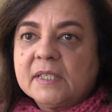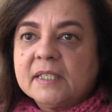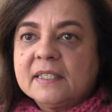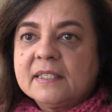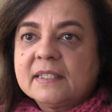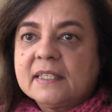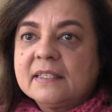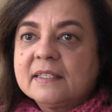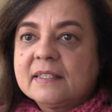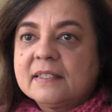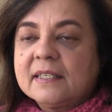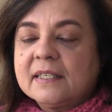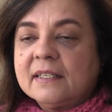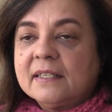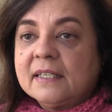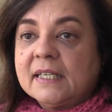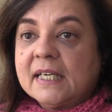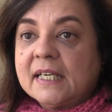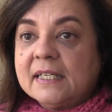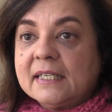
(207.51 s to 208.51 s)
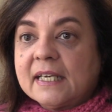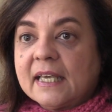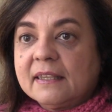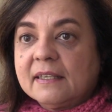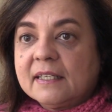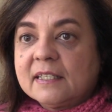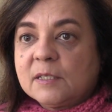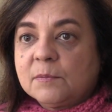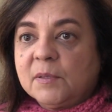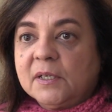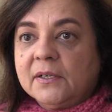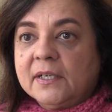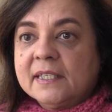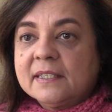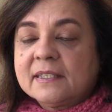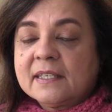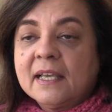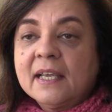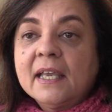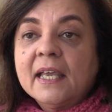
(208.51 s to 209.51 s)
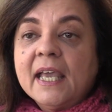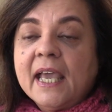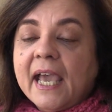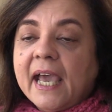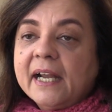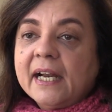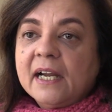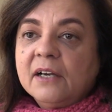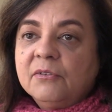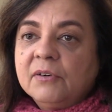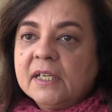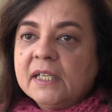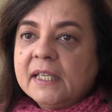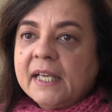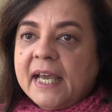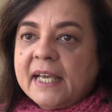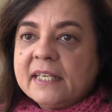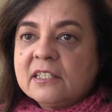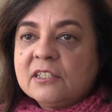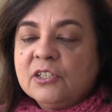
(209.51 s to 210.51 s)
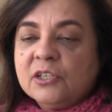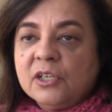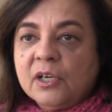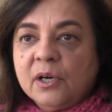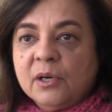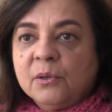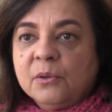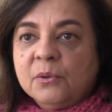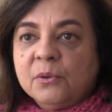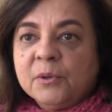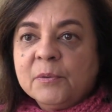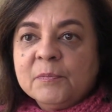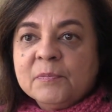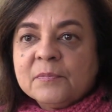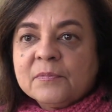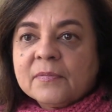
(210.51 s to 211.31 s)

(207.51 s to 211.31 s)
this since the near death experience? And I realized no.